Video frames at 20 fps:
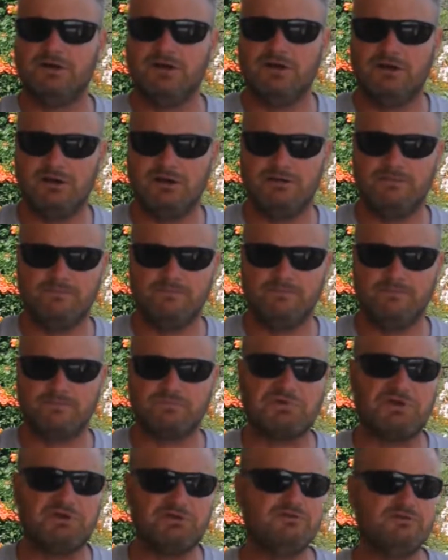
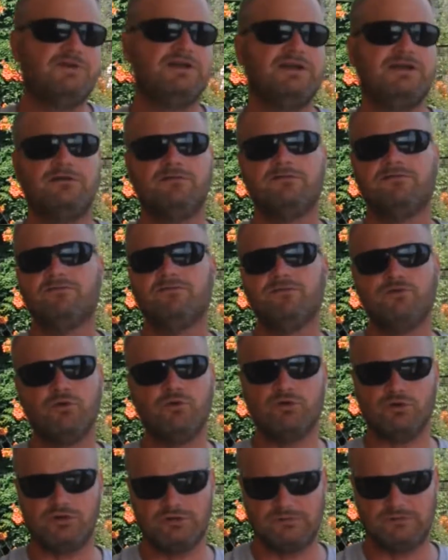I'd divide it in
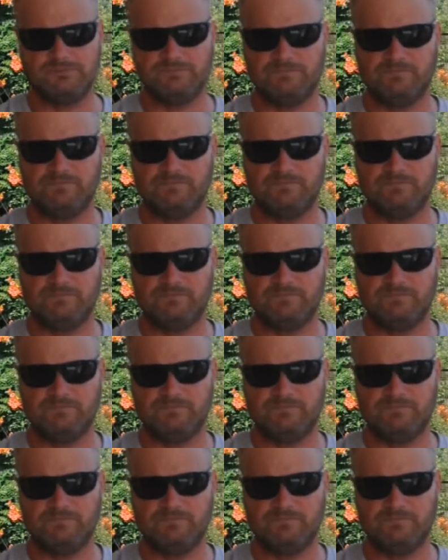4.